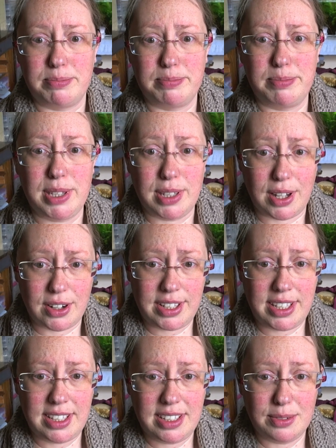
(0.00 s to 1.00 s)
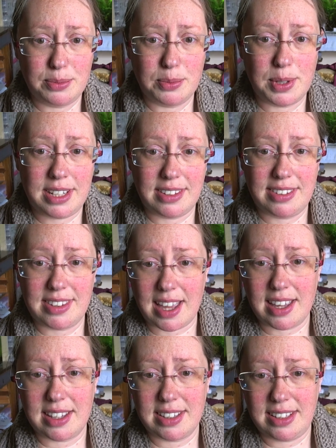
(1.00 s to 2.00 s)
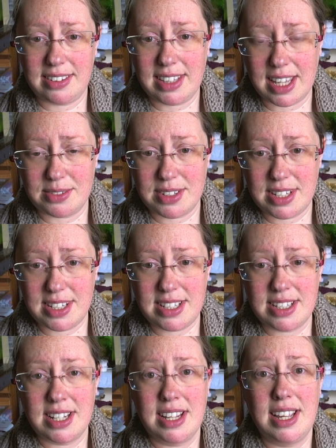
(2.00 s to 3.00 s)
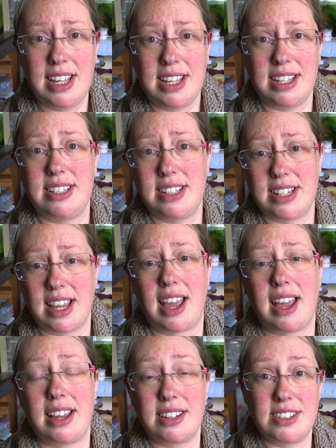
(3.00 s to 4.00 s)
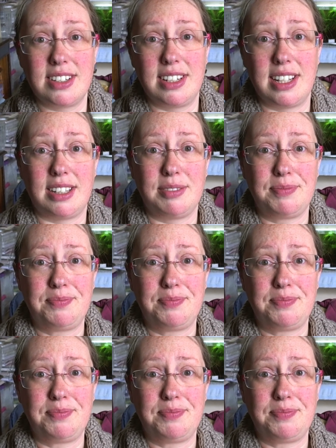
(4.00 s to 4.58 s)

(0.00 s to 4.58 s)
ploy when you sat at these counters, is to actually